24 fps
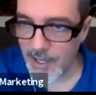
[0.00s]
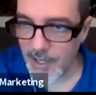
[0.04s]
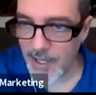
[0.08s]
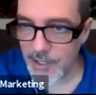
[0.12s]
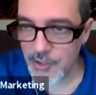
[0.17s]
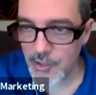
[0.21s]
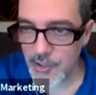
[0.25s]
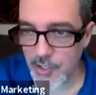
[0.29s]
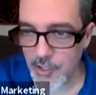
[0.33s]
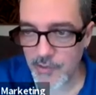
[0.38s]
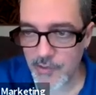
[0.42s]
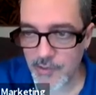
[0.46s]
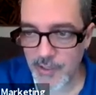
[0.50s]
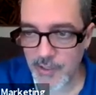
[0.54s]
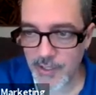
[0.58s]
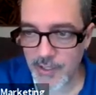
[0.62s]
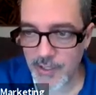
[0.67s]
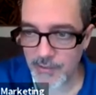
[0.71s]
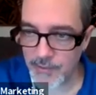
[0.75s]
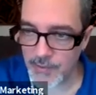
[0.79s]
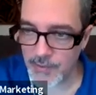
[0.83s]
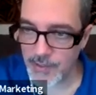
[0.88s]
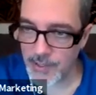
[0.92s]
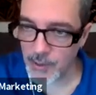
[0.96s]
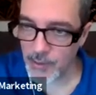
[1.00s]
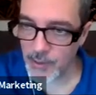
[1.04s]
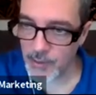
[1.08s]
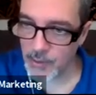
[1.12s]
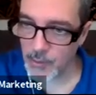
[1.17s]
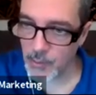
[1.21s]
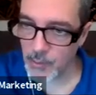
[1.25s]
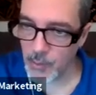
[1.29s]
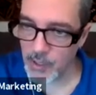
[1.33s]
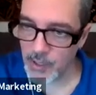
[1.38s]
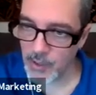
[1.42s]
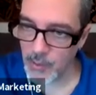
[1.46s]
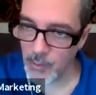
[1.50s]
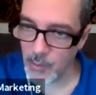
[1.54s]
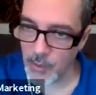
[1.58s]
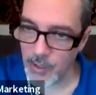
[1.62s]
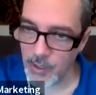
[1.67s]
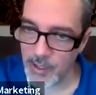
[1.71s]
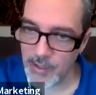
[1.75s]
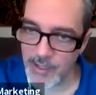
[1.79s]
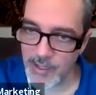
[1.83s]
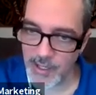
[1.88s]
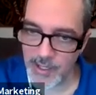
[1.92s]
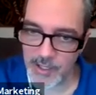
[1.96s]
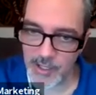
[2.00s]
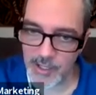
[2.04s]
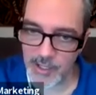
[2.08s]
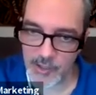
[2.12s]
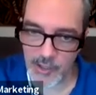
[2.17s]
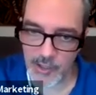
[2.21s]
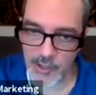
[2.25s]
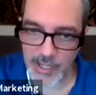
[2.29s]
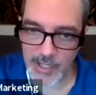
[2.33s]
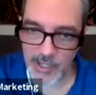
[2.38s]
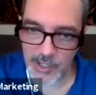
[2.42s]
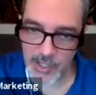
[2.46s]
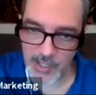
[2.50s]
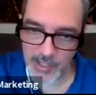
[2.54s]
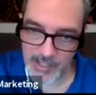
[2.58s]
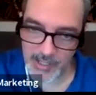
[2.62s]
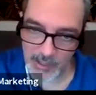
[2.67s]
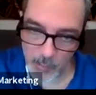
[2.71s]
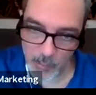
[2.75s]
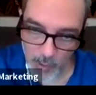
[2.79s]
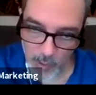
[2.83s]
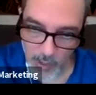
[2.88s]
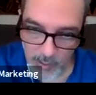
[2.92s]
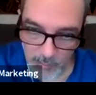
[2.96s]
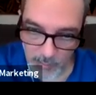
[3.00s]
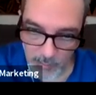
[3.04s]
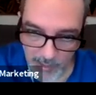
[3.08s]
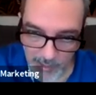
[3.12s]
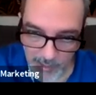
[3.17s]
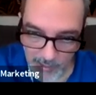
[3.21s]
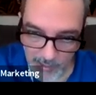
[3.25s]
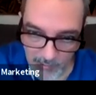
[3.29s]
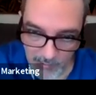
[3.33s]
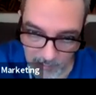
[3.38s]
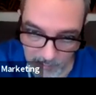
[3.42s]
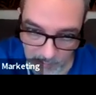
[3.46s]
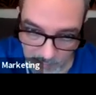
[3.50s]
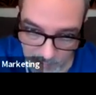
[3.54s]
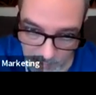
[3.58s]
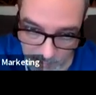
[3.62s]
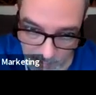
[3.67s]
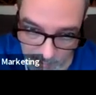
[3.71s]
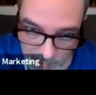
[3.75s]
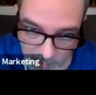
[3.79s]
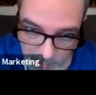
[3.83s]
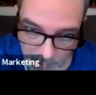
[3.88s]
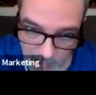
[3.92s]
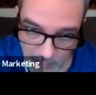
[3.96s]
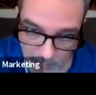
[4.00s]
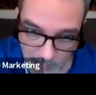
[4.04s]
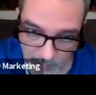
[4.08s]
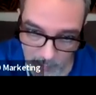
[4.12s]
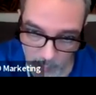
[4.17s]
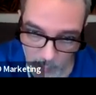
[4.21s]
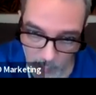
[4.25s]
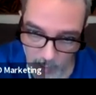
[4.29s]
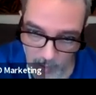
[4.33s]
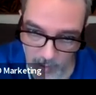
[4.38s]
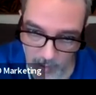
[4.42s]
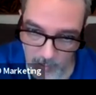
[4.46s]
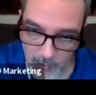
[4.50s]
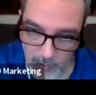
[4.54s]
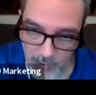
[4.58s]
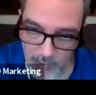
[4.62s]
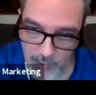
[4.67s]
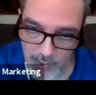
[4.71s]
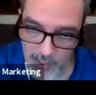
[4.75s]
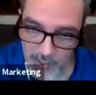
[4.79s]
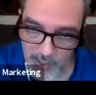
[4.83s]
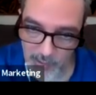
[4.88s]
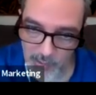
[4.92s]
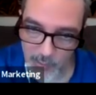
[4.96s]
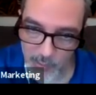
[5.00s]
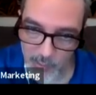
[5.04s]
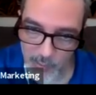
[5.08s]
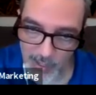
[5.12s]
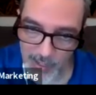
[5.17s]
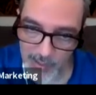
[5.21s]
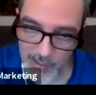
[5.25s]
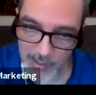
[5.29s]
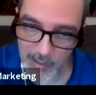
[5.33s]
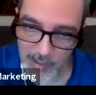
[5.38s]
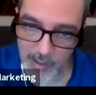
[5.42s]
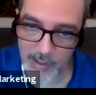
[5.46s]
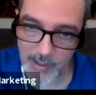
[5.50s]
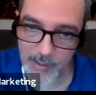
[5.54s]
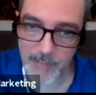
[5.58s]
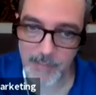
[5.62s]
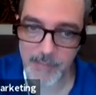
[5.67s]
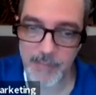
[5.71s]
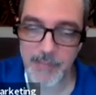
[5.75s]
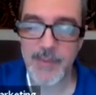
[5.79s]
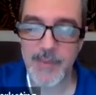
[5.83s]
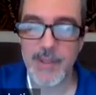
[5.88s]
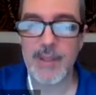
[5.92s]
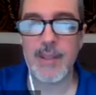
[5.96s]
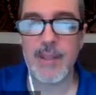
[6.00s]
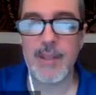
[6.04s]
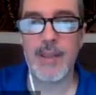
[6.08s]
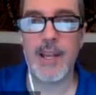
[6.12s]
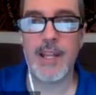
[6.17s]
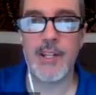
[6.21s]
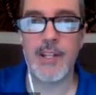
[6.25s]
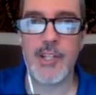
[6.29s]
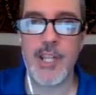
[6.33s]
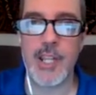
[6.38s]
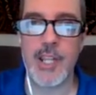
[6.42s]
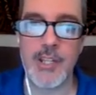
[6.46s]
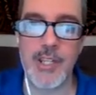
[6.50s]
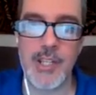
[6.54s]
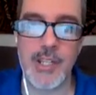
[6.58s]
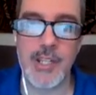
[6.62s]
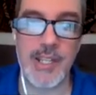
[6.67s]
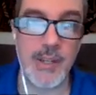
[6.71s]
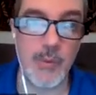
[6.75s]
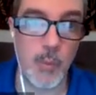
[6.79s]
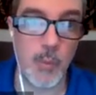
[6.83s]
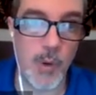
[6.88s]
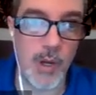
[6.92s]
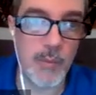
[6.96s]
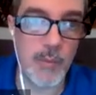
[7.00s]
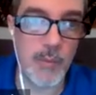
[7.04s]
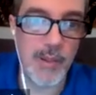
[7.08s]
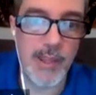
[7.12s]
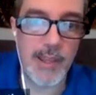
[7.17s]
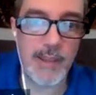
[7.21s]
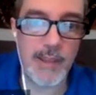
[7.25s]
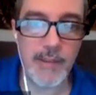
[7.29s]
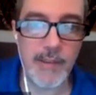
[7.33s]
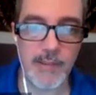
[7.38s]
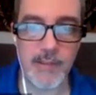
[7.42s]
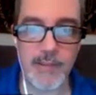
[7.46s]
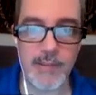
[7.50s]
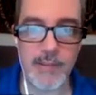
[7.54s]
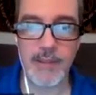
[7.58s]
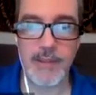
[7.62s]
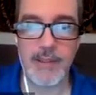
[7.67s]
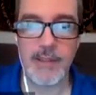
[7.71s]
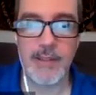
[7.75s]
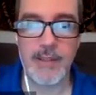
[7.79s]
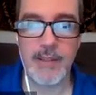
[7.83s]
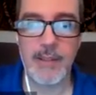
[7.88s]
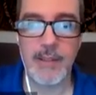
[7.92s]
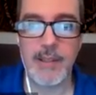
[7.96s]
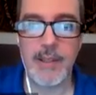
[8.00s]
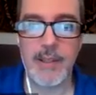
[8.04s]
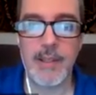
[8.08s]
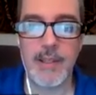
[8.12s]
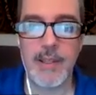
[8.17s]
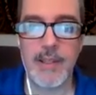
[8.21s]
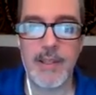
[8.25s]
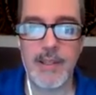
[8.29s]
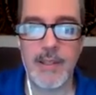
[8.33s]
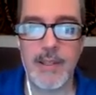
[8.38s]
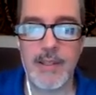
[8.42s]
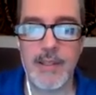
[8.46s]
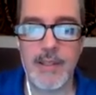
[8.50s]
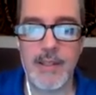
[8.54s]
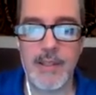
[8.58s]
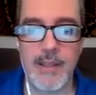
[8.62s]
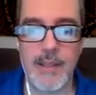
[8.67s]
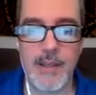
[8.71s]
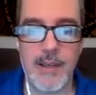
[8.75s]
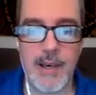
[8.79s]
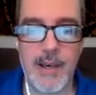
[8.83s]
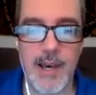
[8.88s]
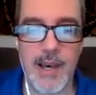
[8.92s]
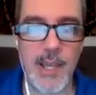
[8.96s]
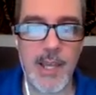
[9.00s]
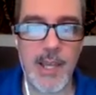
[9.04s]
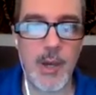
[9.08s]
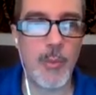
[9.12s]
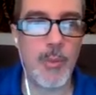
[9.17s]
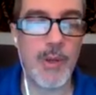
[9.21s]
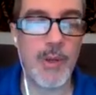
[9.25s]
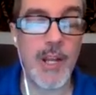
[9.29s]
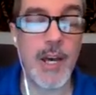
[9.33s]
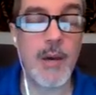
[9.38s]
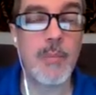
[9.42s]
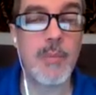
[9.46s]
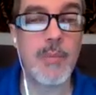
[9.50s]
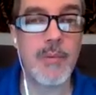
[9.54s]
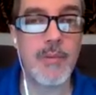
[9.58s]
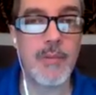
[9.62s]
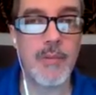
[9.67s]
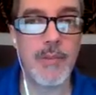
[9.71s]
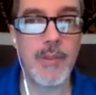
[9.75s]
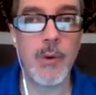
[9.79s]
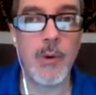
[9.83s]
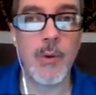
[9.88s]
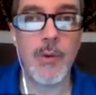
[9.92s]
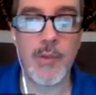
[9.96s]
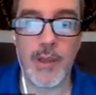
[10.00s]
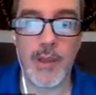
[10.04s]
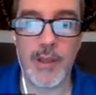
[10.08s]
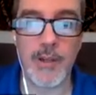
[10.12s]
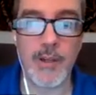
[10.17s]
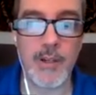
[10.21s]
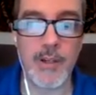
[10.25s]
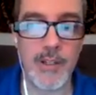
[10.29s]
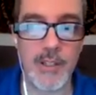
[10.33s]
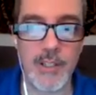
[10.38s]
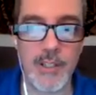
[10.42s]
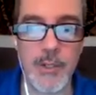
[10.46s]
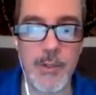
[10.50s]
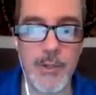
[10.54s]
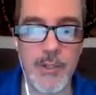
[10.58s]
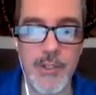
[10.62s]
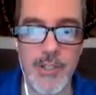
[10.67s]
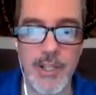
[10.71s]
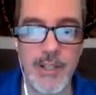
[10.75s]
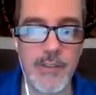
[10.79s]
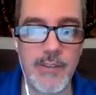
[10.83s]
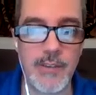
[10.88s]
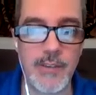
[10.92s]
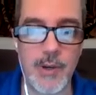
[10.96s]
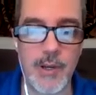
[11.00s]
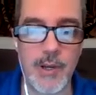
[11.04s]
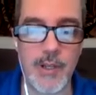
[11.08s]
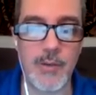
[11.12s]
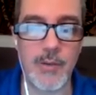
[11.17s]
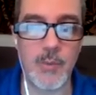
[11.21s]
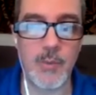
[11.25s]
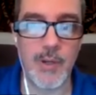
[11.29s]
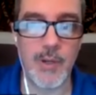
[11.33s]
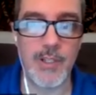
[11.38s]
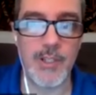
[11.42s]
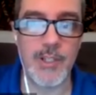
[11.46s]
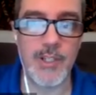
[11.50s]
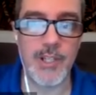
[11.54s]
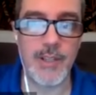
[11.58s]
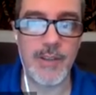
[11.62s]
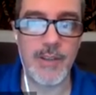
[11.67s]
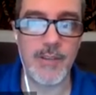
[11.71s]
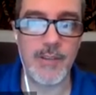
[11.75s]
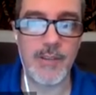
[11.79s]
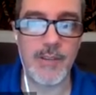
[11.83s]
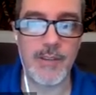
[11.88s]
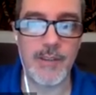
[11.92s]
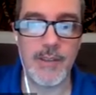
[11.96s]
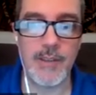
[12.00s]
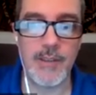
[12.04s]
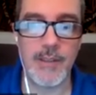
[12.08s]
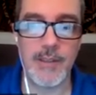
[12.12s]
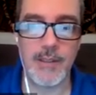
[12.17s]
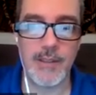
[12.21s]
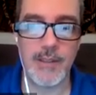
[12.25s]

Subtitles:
I just configure the 101. I just change it in one place. There it is, total number of sheets right there. I change it in one place. I open up those 102 sheets or 101 sheets.